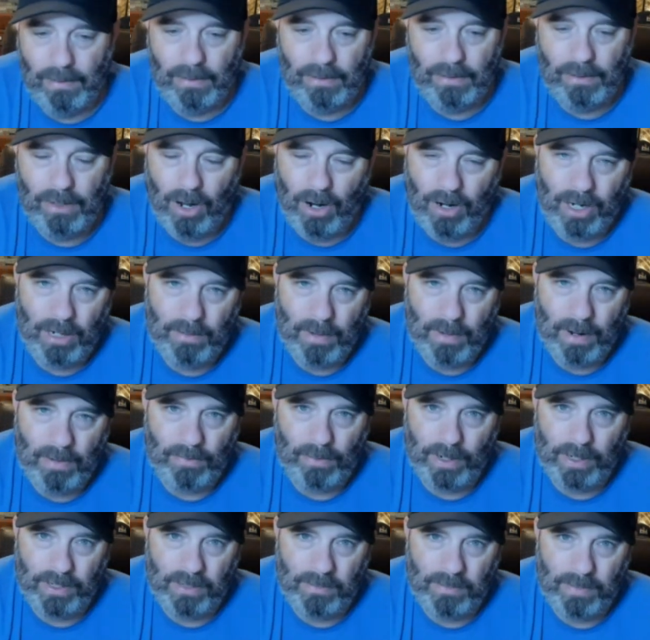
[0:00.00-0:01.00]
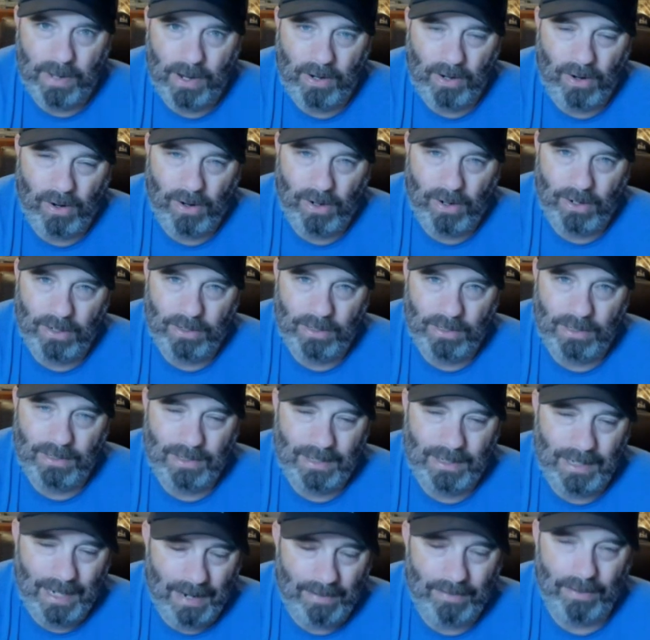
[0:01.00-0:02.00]
talking to my friends about cards is
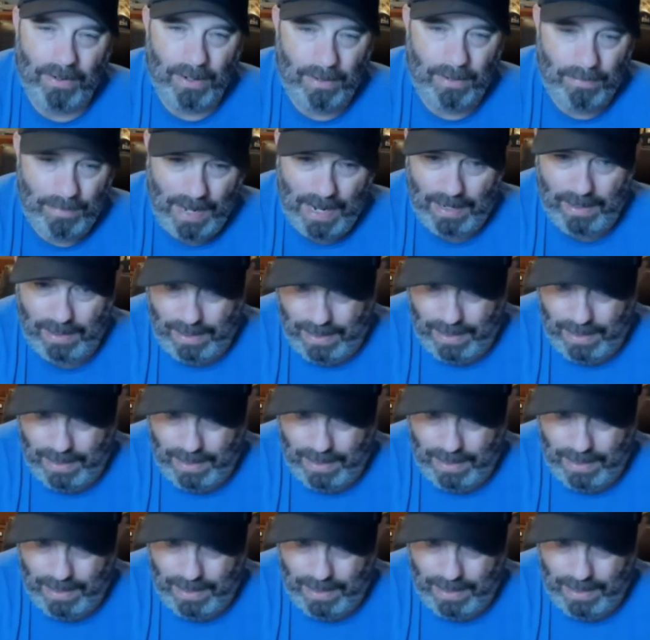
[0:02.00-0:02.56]
never a bad